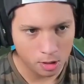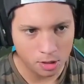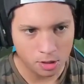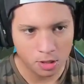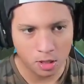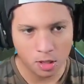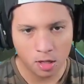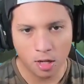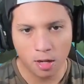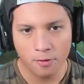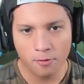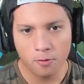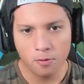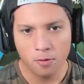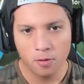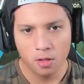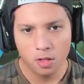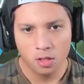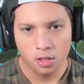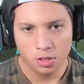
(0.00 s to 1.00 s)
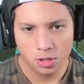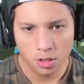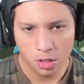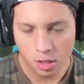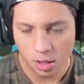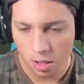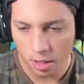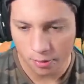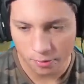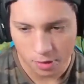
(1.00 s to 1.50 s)
Okay, start it off.
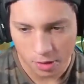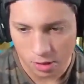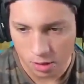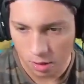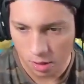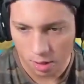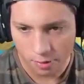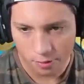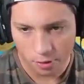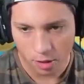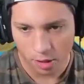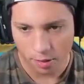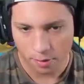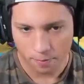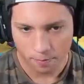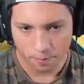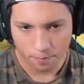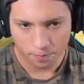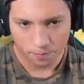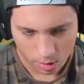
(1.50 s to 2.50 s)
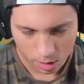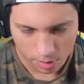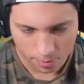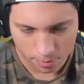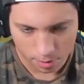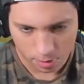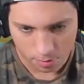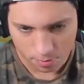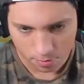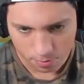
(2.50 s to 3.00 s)
Start it off. Let's start it off right.
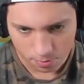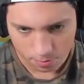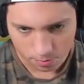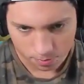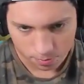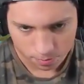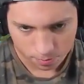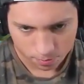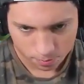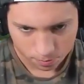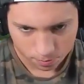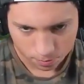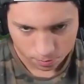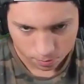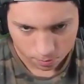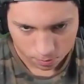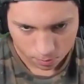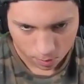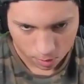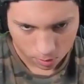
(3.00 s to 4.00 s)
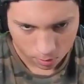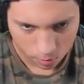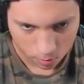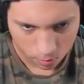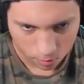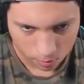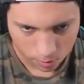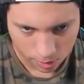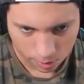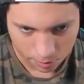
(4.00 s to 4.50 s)
Come on. Let's get some momentum back.
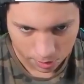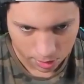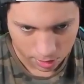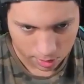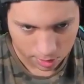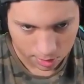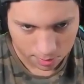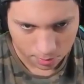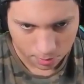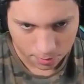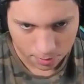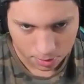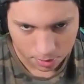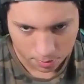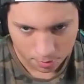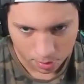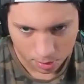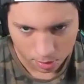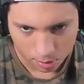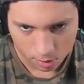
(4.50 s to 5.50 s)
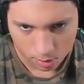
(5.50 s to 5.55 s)
yeah, we need to get this momentum